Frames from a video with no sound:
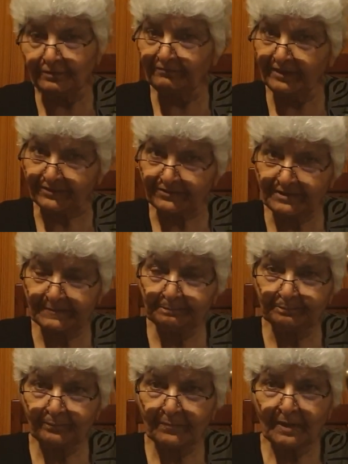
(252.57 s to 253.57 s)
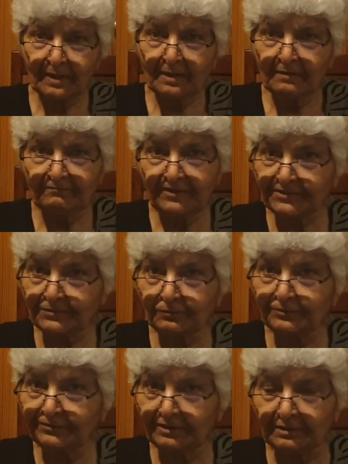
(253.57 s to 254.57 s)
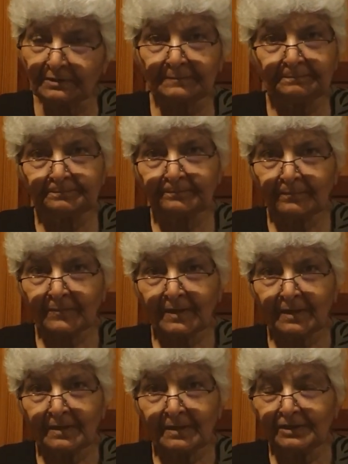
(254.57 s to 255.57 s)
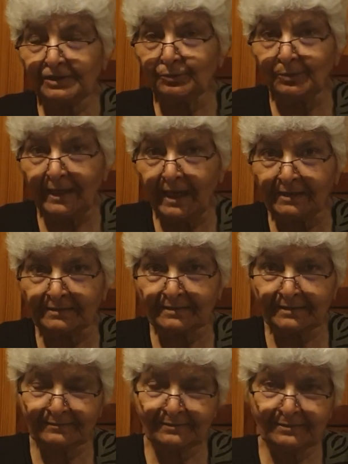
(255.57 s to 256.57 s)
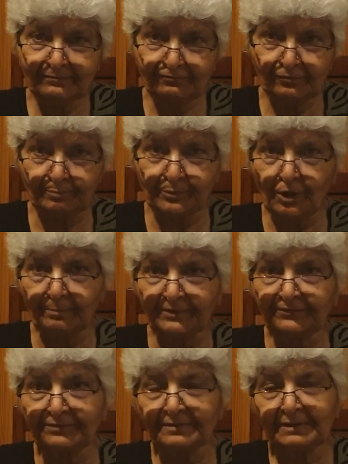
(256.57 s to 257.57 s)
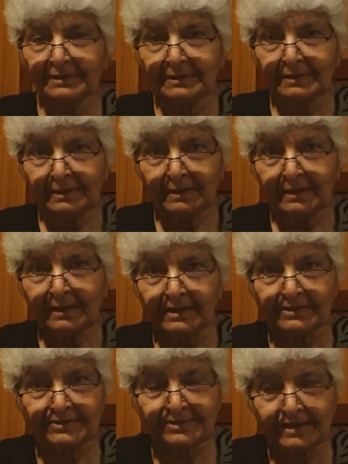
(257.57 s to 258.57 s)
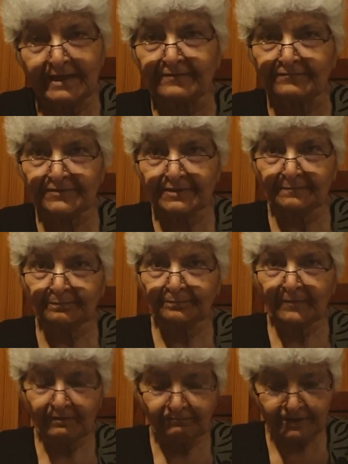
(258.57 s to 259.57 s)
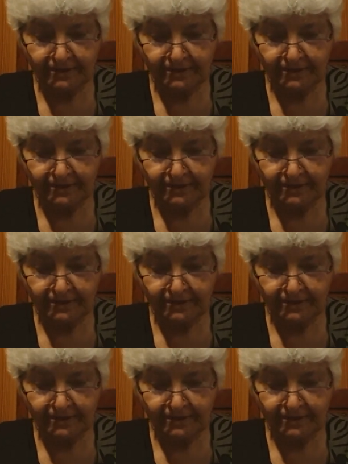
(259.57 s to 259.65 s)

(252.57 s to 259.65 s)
the west. West was the new land for promise, and slaves were